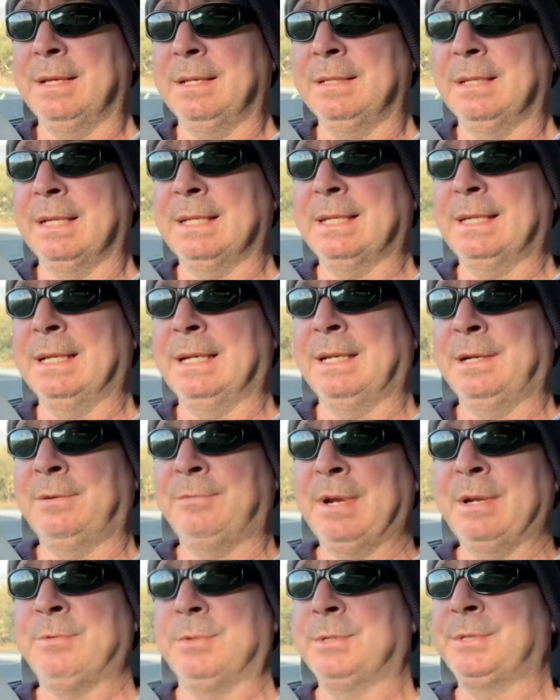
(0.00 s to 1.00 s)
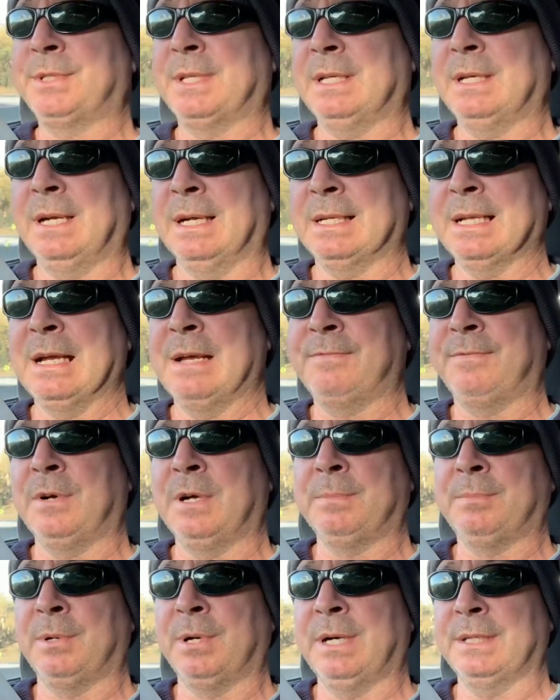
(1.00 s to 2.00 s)
like uh, Red Rooster, I can't
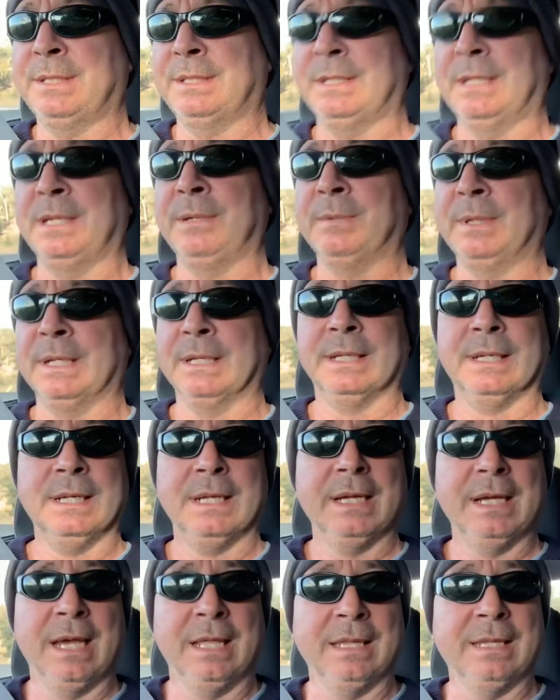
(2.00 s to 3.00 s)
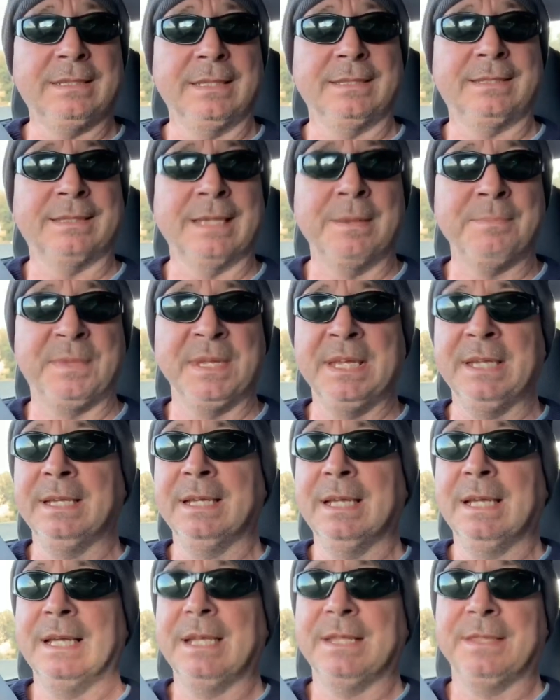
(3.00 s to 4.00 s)
find prices anywhere unless it's something
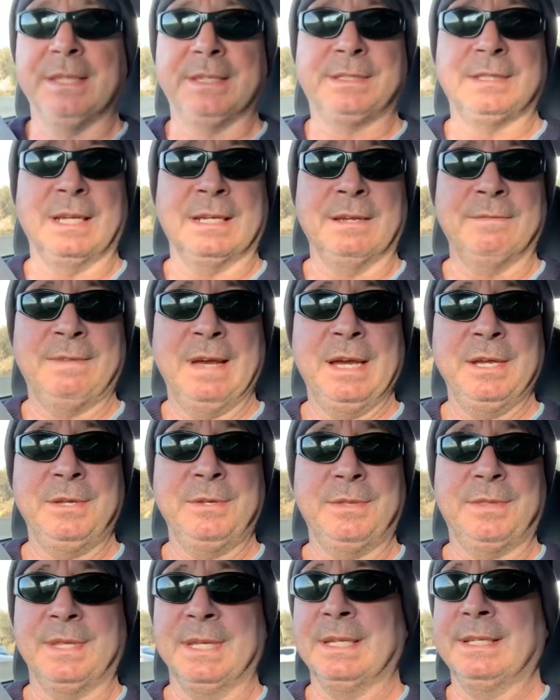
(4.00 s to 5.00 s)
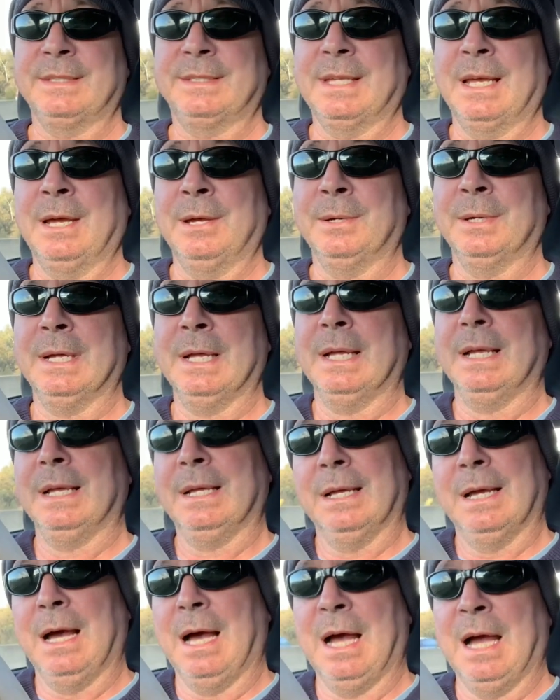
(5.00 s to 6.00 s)
that's like a value thing. So
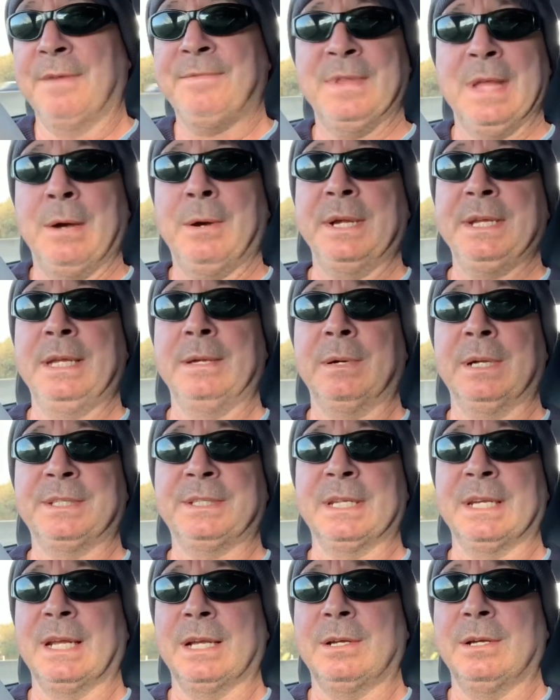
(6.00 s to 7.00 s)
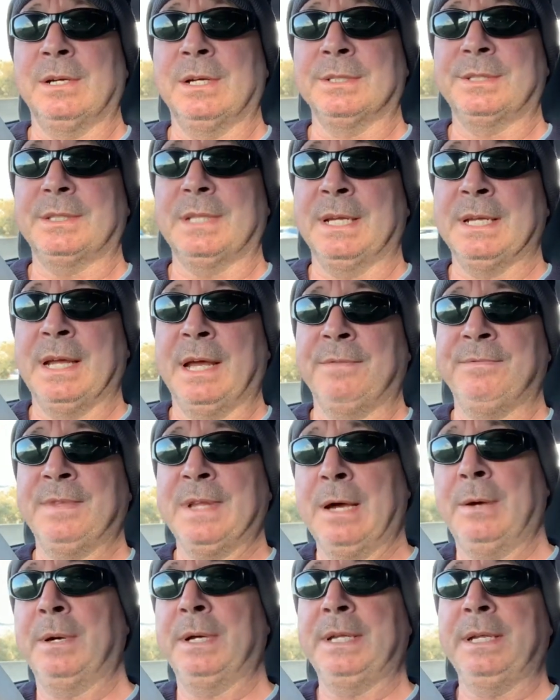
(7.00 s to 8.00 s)
I have no idea what it's going to cost. I have
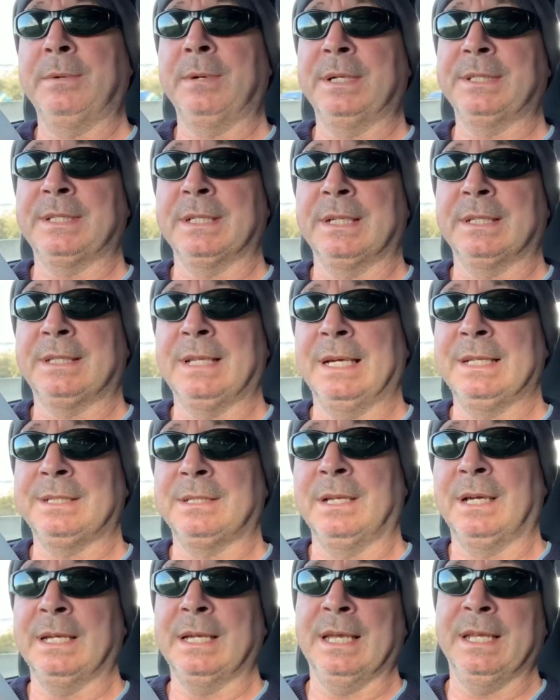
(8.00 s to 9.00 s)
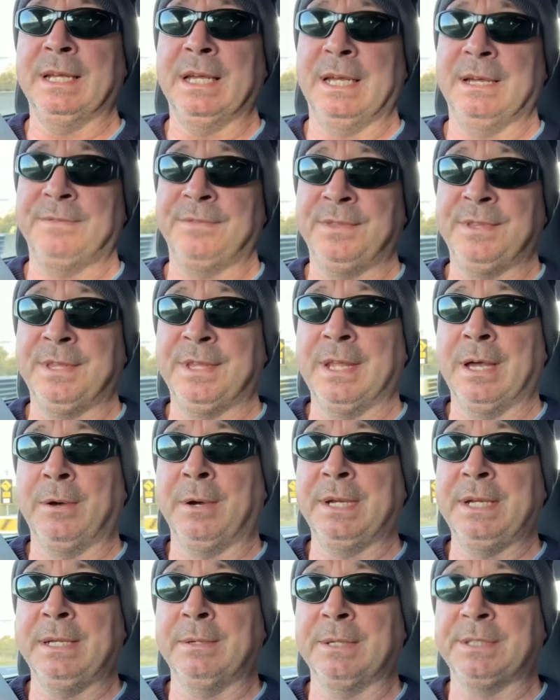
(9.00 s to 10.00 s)
no idea what it's going to taste like, and I have no
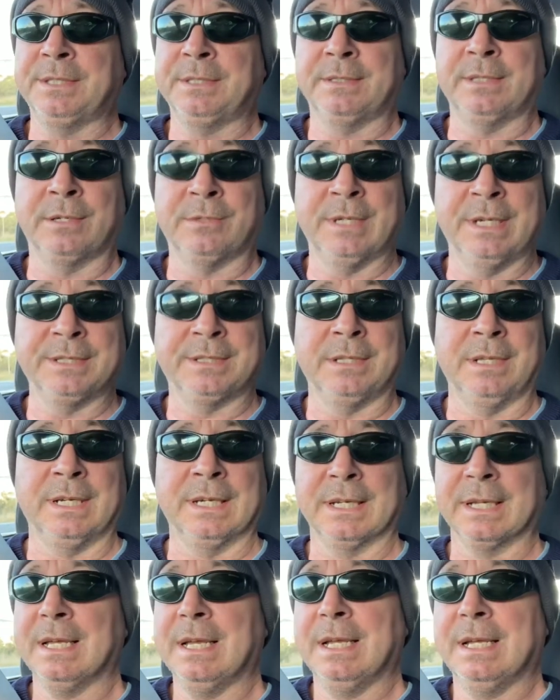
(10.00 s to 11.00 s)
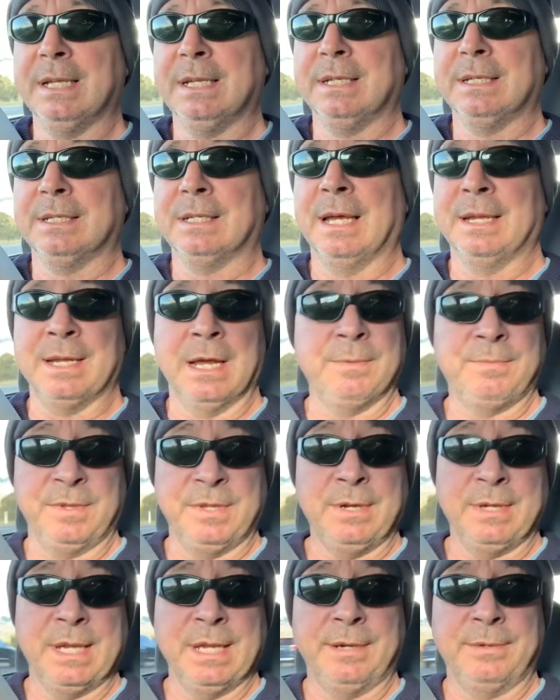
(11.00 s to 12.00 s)
idea what's the crust like. And
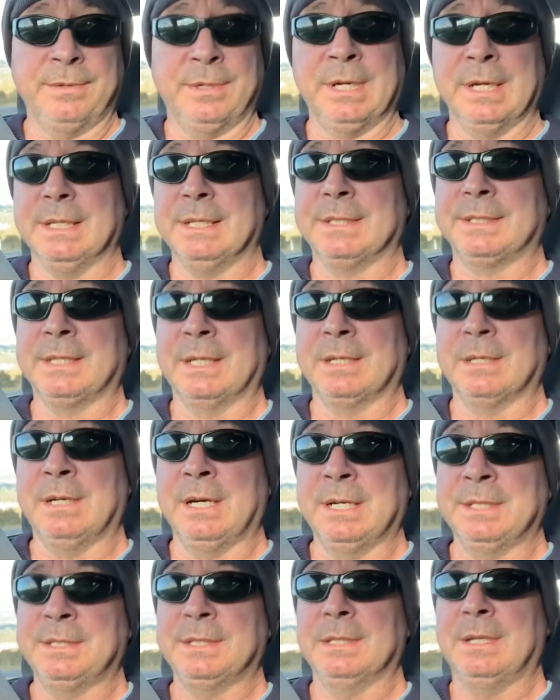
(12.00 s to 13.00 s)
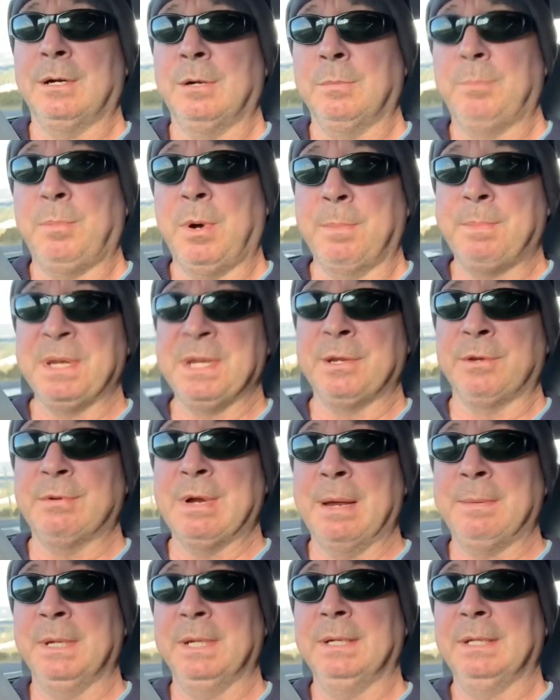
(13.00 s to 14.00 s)
hopefully, I'll get it right. So guys, I'll pop in and
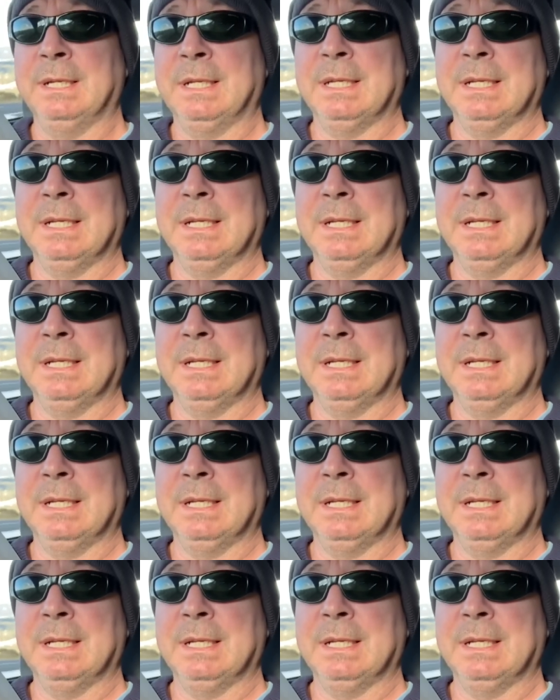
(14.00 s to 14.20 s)
grab it